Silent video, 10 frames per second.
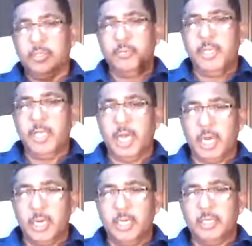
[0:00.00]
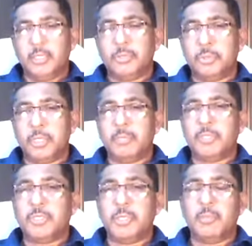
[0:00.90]
to be added to the
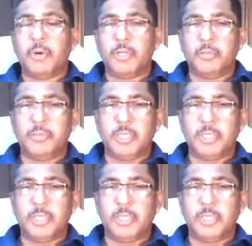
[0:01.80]
mystic body of